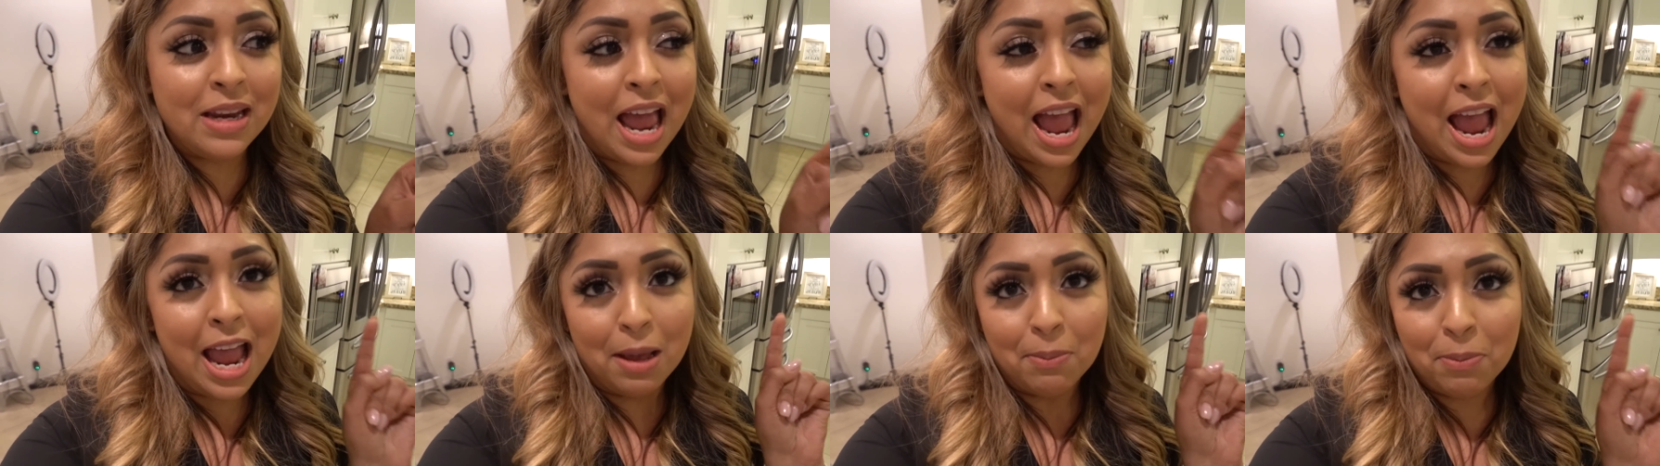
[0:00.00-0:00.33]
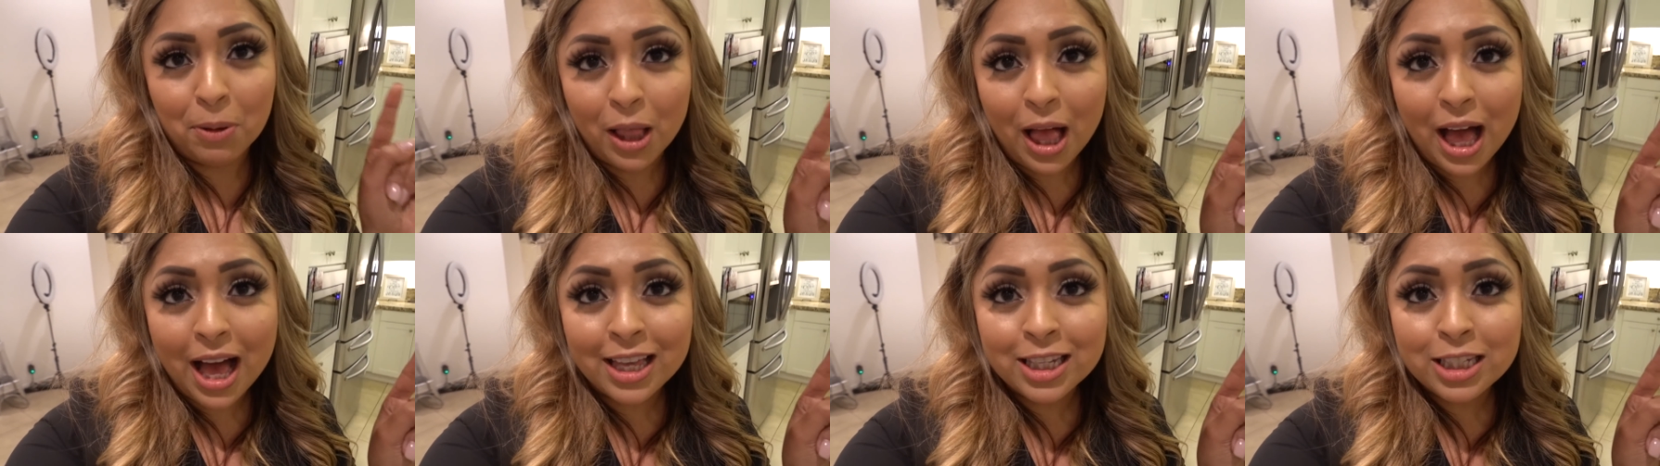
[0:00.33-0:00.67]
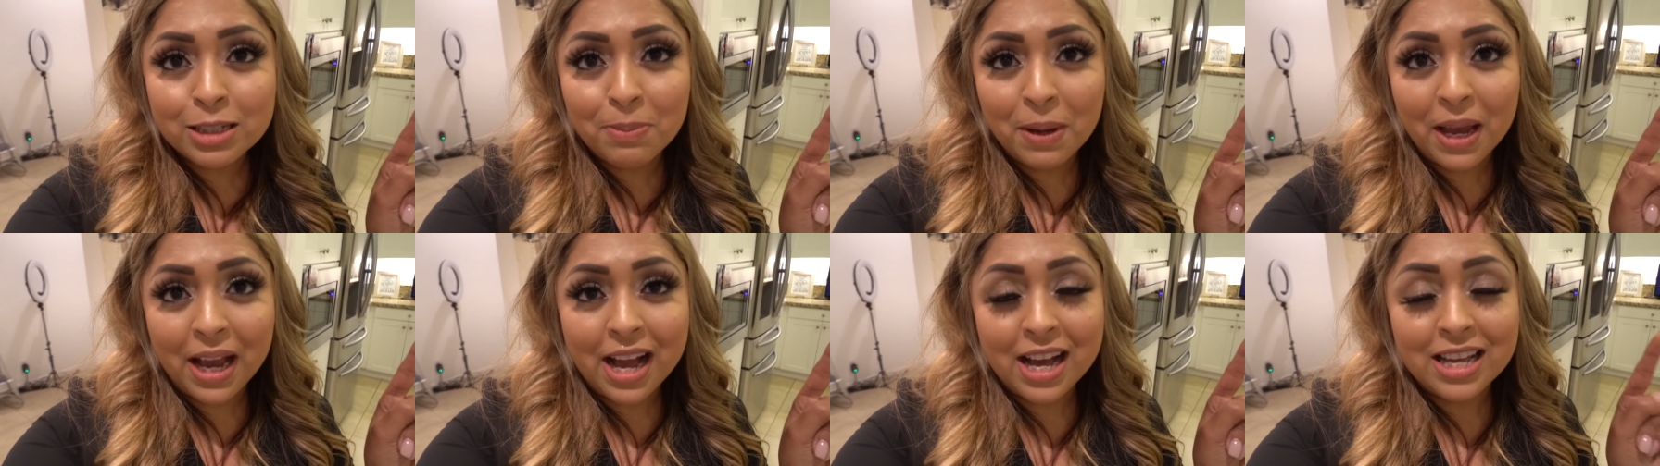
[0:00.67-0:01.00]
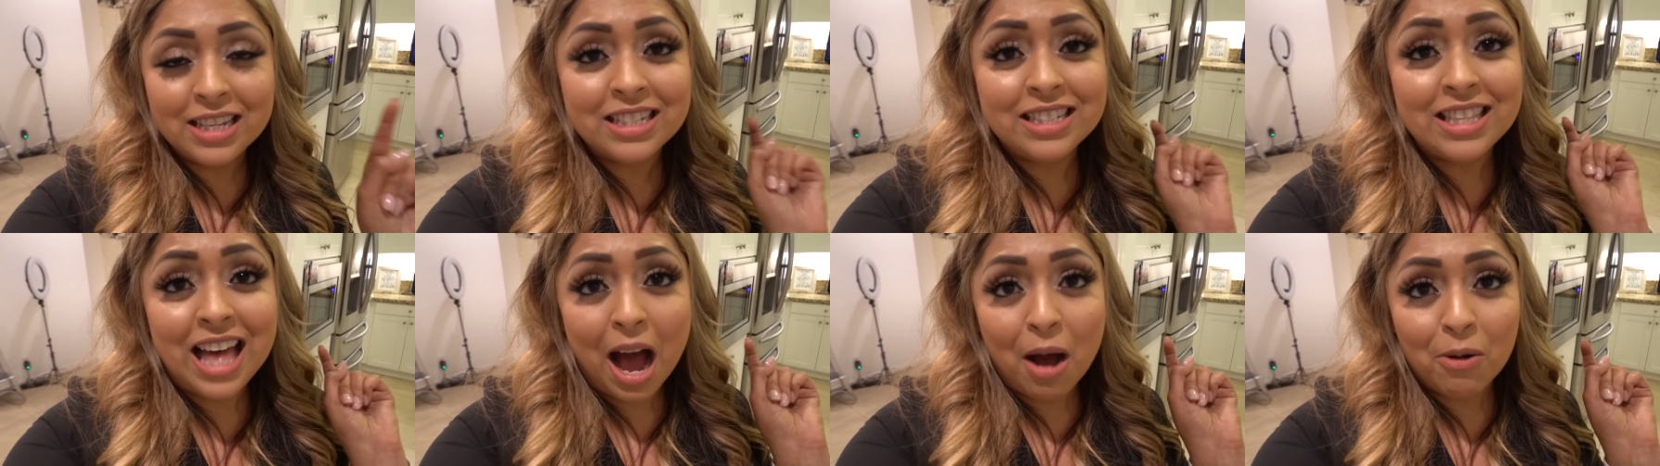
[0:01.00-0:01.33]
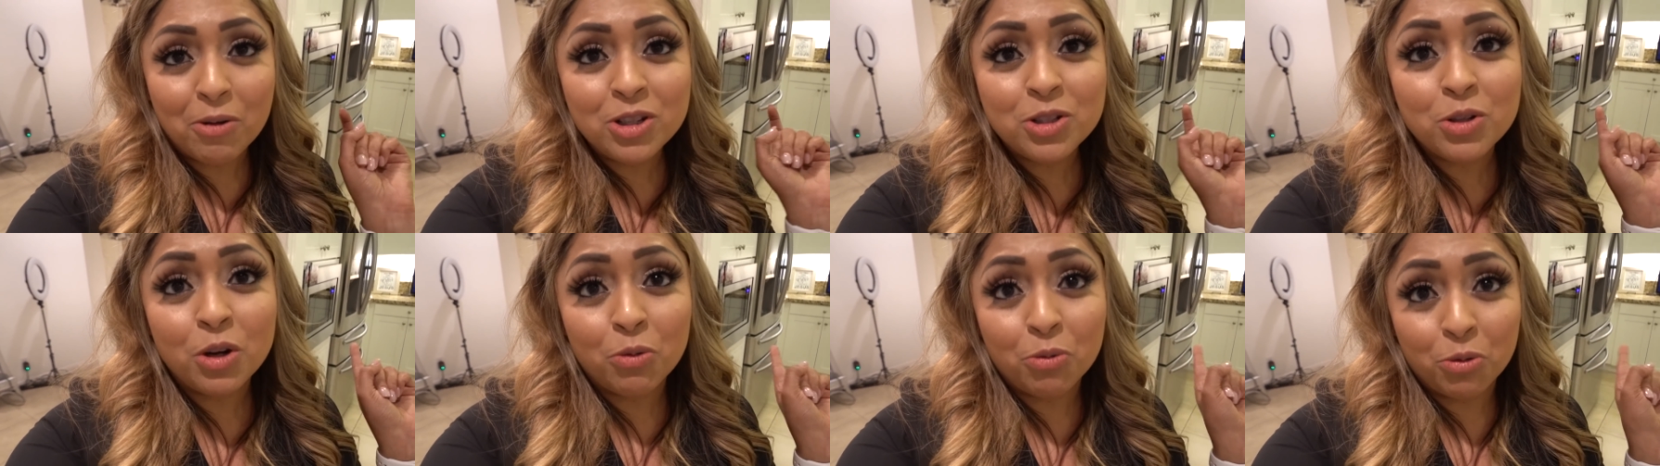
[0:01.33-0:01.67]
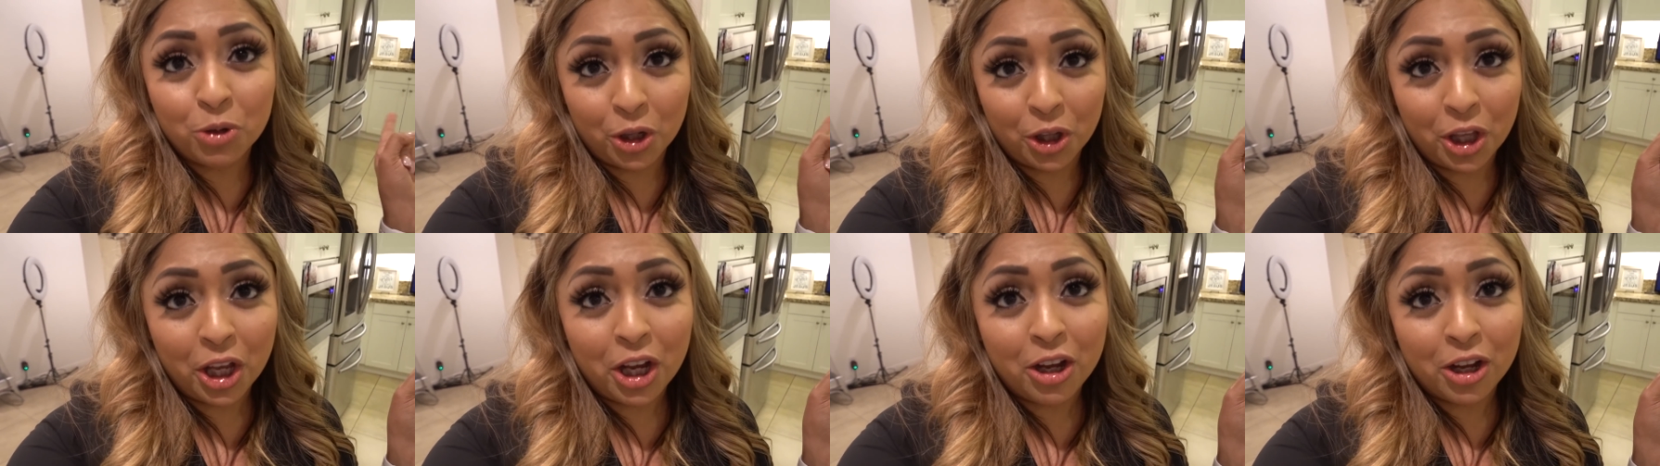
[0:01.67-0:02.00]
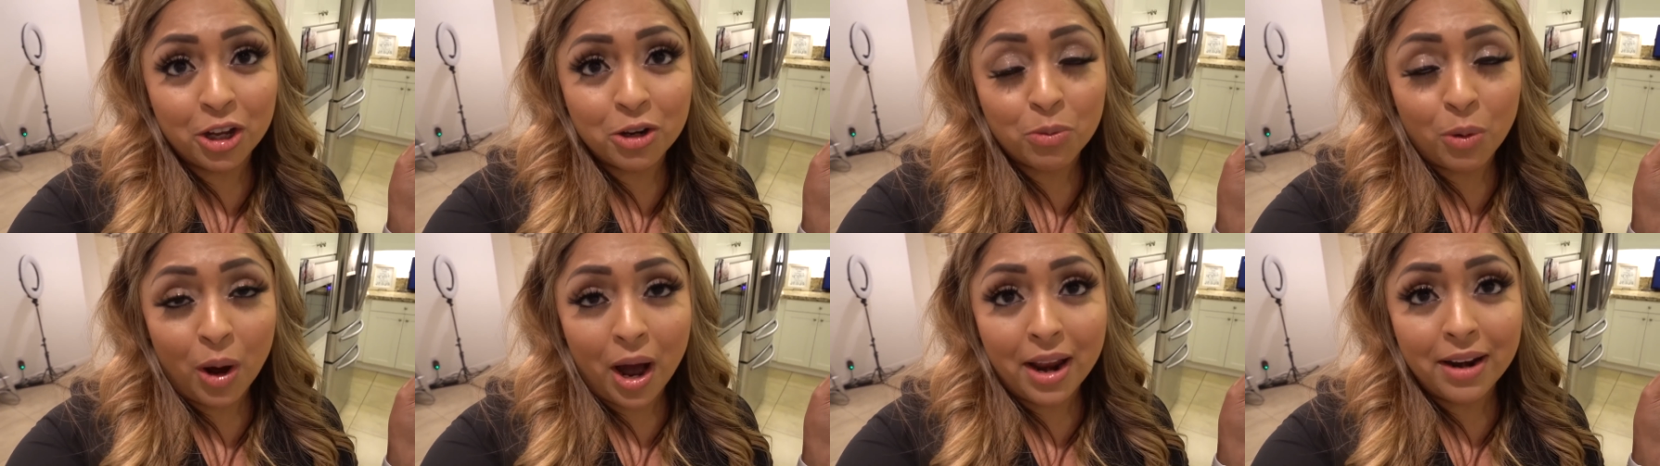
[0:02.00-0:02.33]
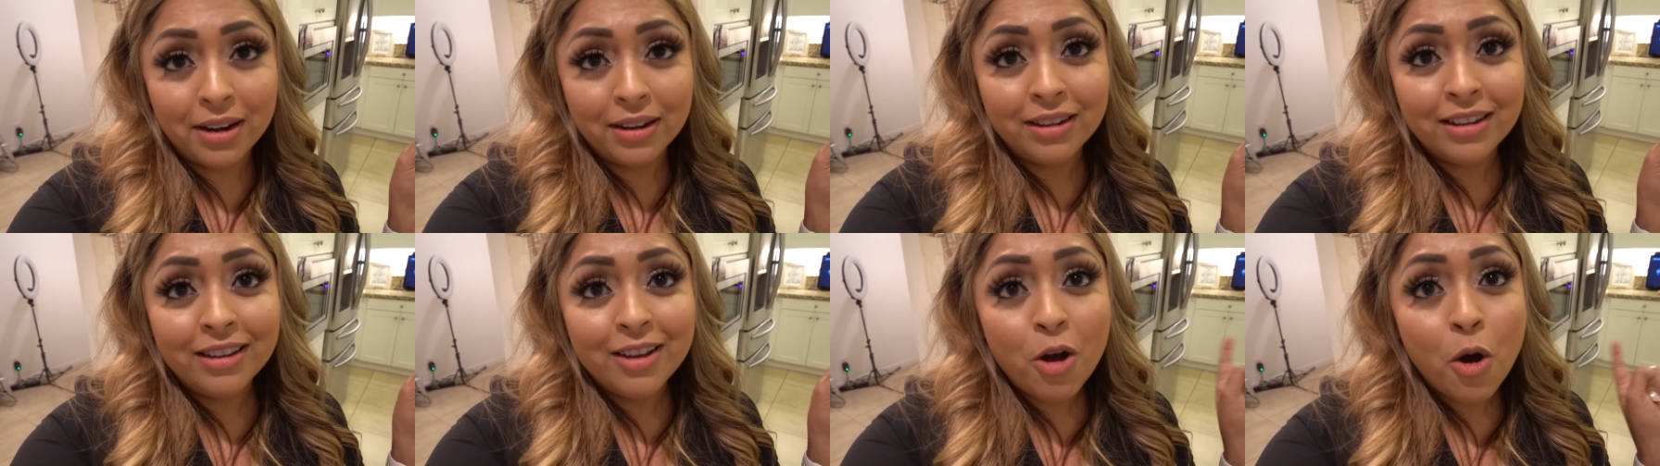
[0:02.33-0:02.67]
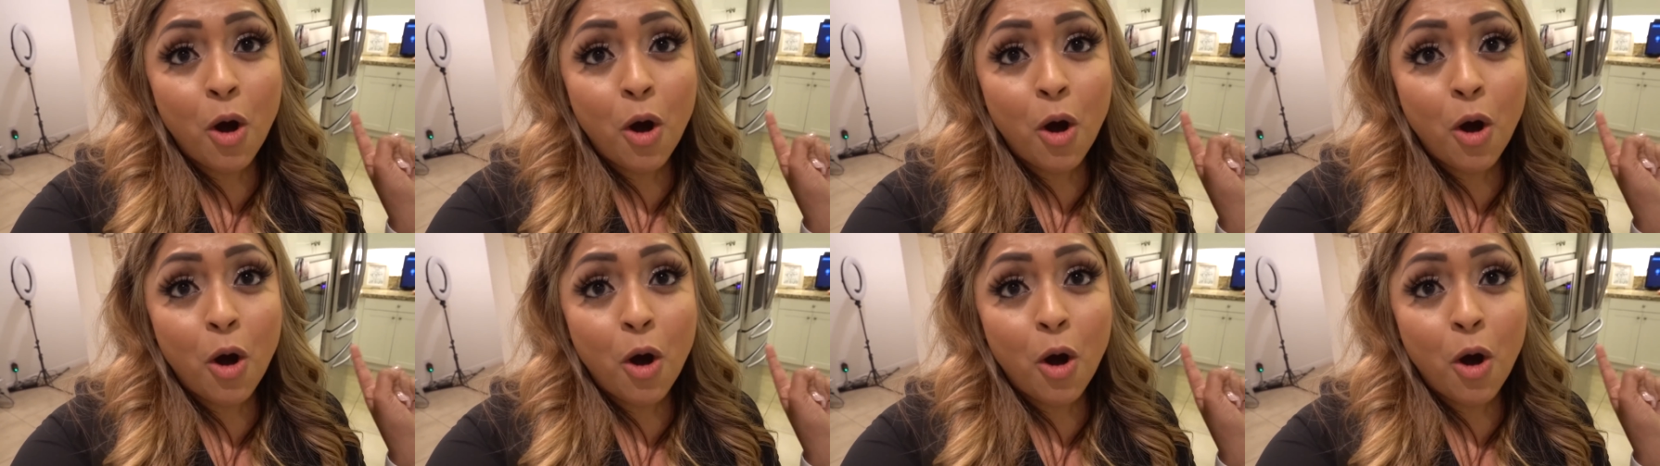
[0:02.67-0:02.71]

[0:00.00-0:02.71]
A plus because that was a really good one.